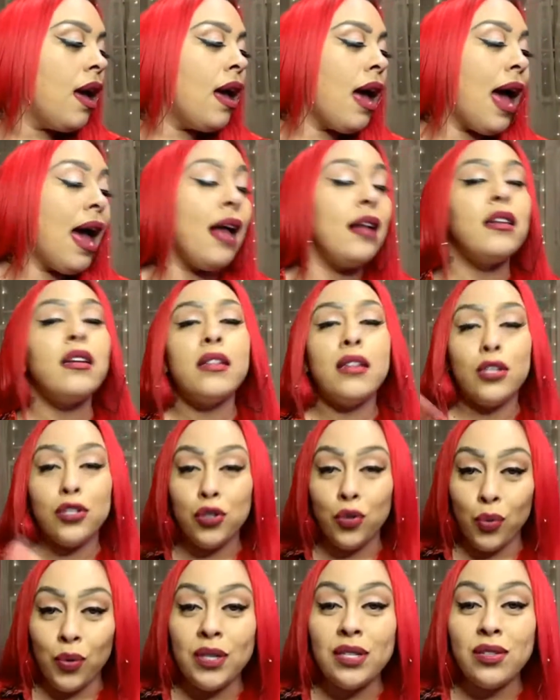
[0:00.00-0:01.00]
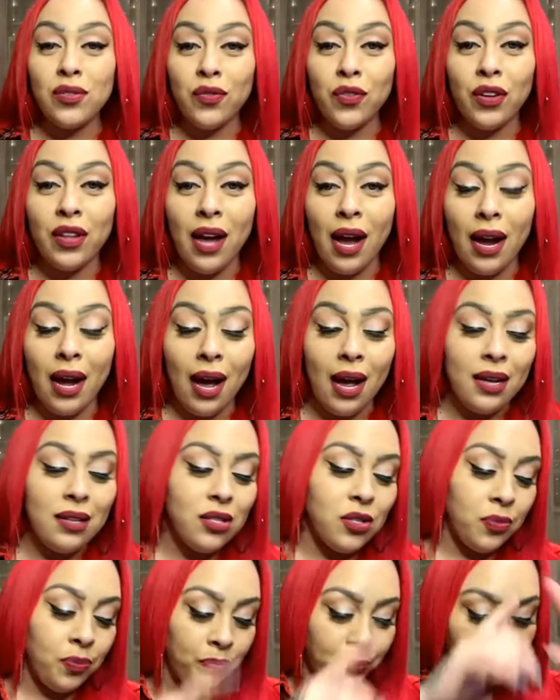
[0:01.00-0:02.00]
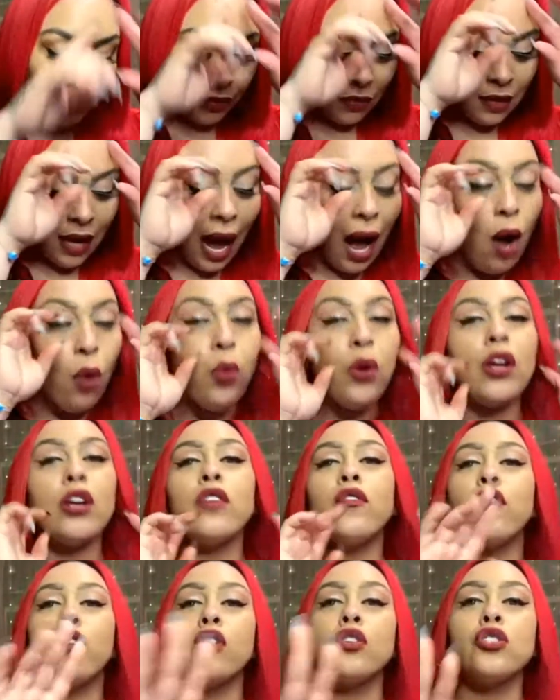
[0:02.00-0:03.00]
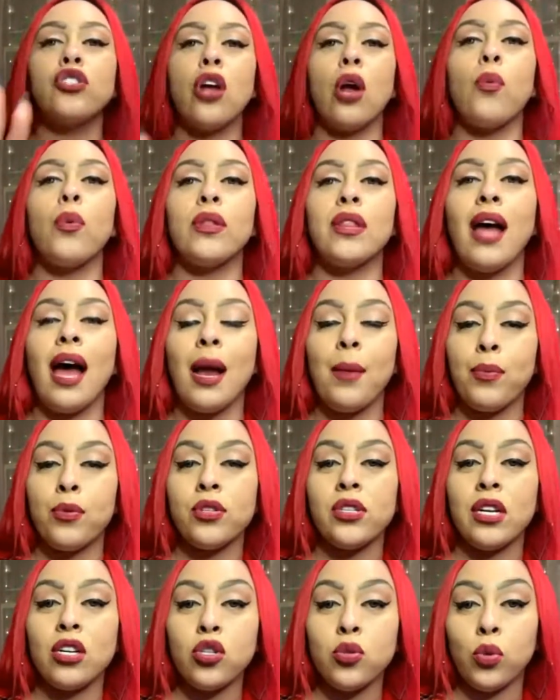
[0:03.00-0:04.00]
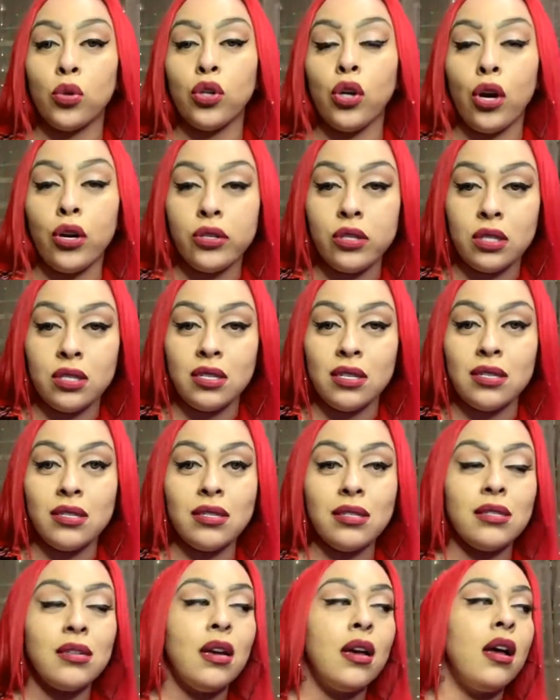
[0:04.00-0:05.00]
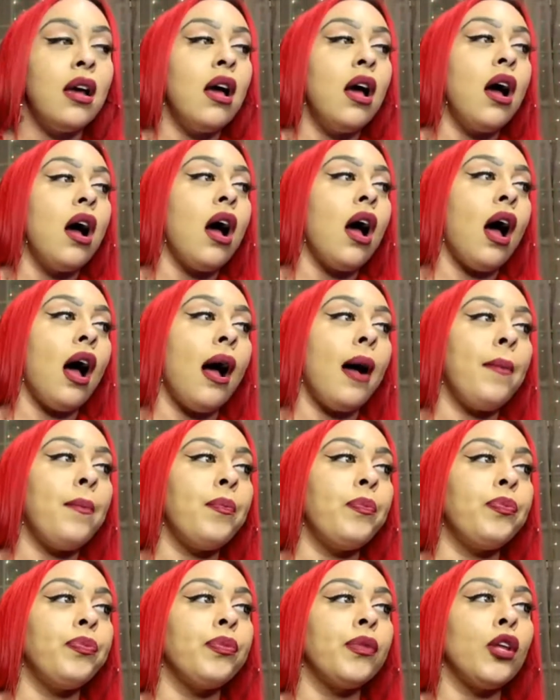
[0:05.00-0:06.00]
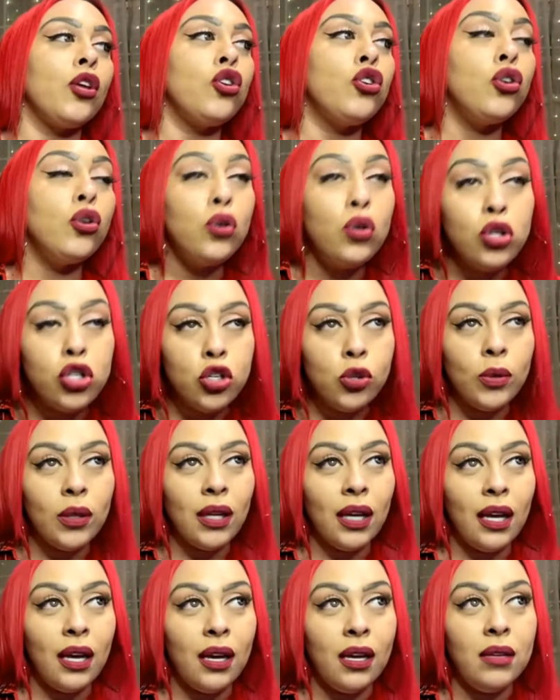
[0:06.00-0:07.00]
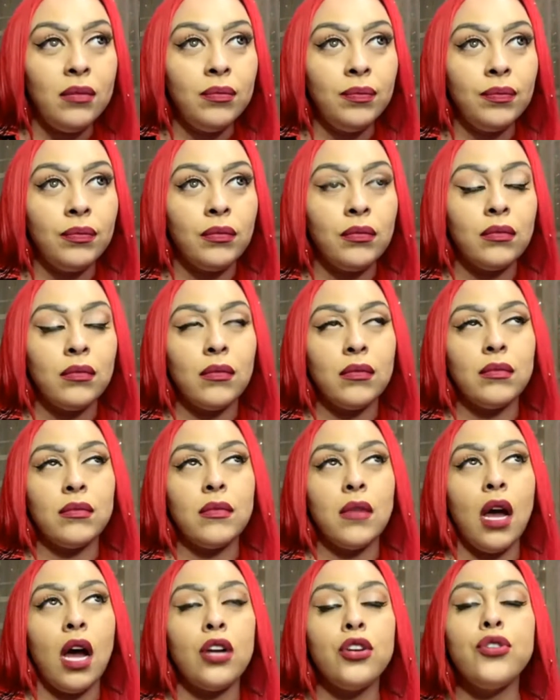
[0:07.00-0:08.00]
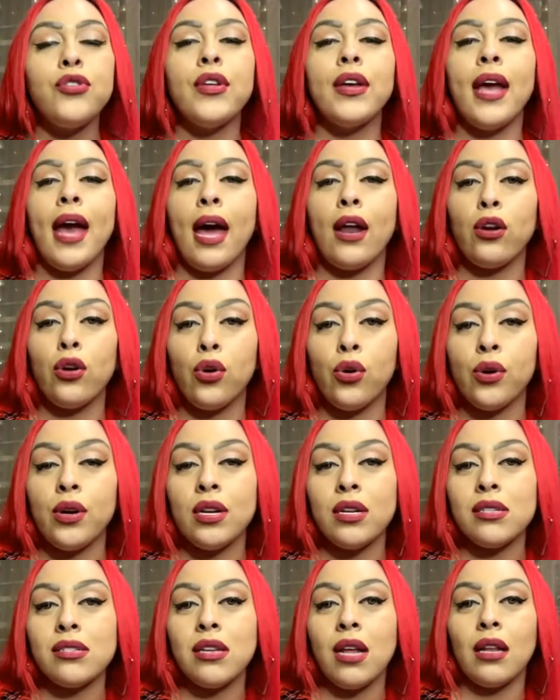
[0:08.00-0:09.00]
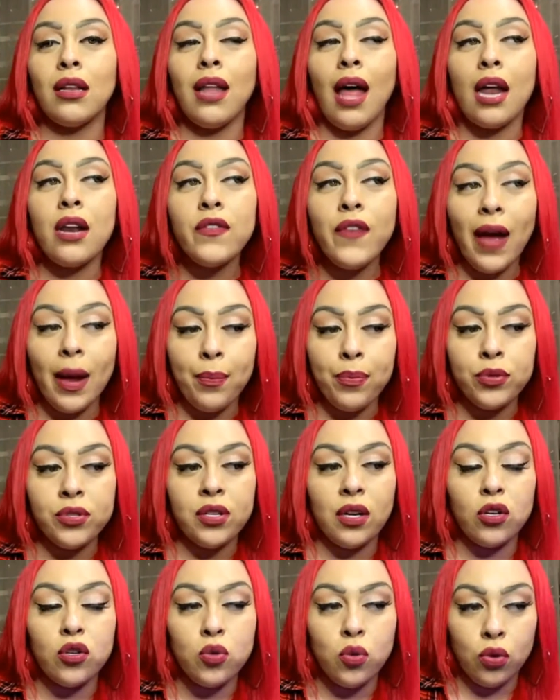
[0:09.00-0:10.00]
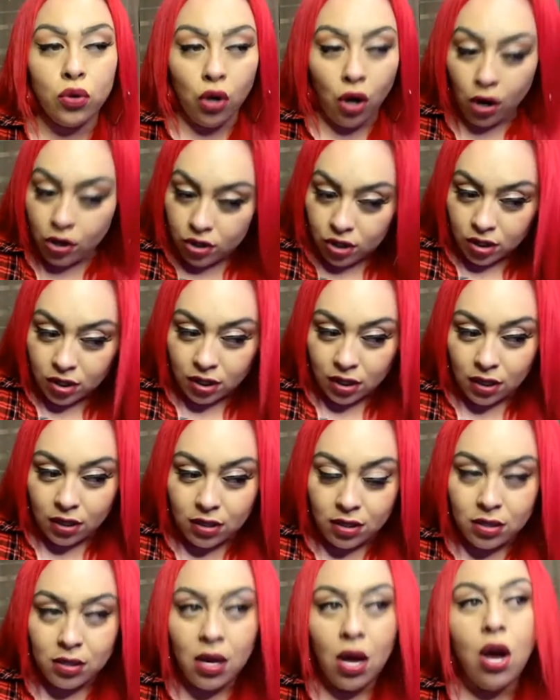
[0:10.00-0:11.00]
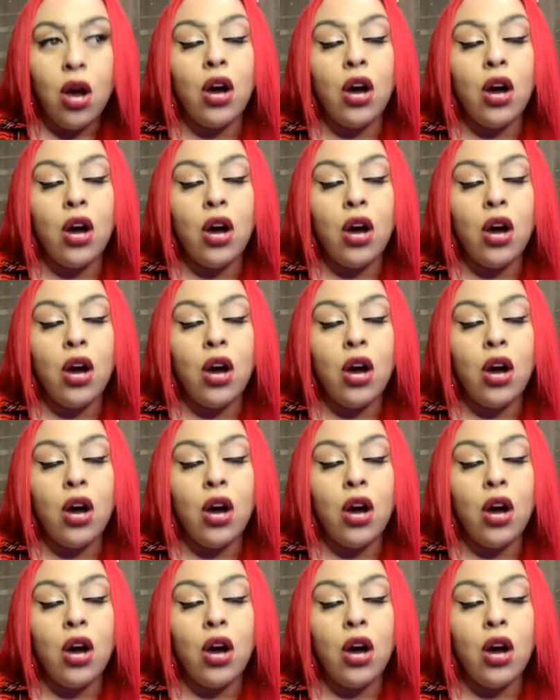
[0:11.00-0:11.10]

And there's a reason for that, guys. Now, we're gonna first start with the hypersexual narcissist. Usually, under the categories, a lot of hypersexual narcissists